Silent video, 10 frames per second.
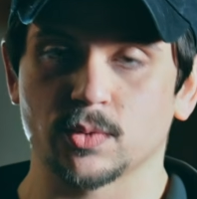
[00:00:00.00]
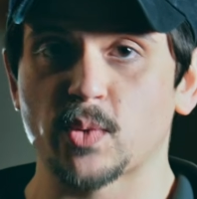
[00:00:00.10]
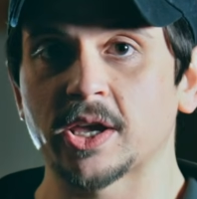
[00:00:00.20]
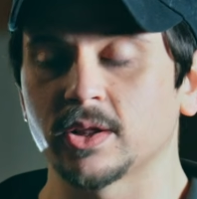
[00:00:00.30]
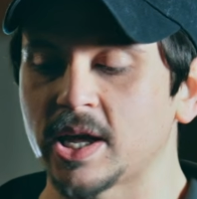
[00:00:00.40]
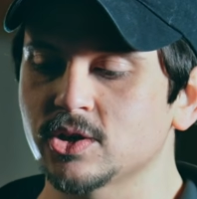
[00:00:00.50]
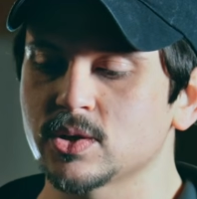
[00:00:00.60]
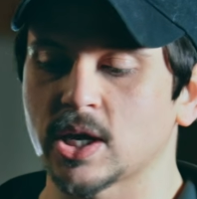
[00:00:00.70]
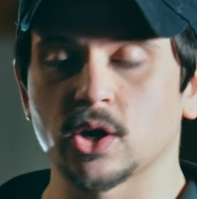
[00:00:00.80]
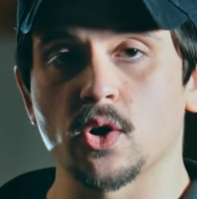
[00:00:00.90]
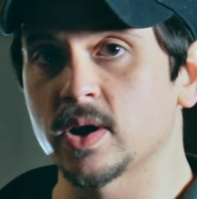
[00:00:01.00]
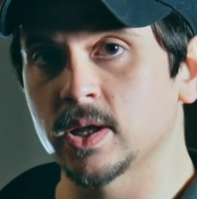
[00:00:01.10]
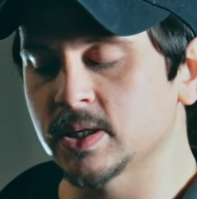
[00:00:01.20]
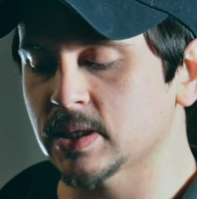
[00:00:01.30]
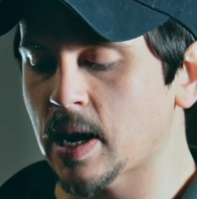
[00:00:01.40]
and regulations that go into
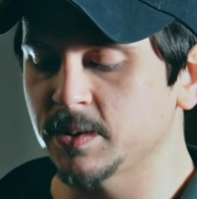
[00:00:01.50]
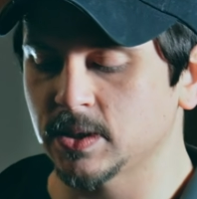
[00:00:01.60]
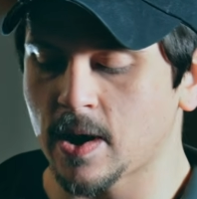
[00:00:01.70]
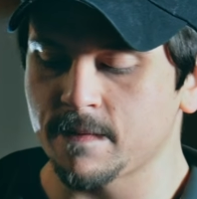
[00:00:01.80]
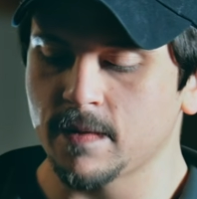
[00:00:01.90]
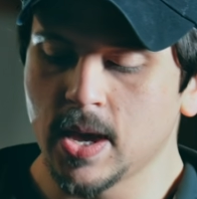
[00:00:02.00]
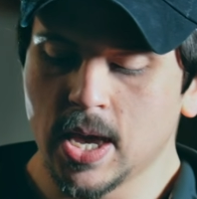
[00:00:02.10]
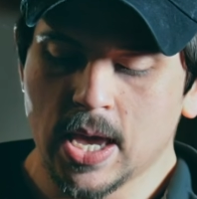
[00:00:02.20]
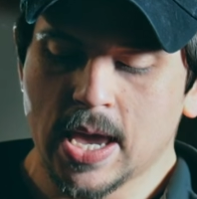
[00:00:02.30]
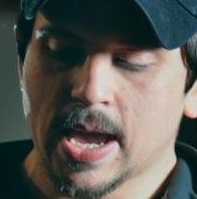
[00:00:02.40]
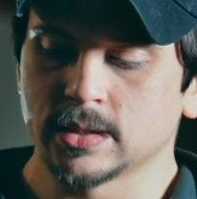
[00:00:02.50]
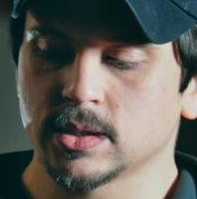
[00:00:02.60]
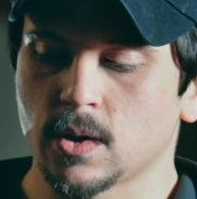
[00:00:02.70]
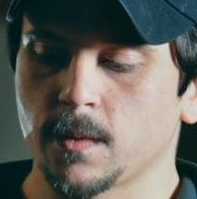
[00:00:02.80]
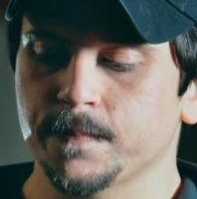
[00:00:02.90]
this type of stuff. And
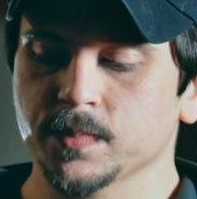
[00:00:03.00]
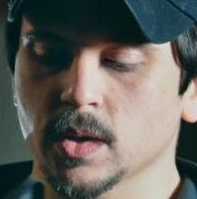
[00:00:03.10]
so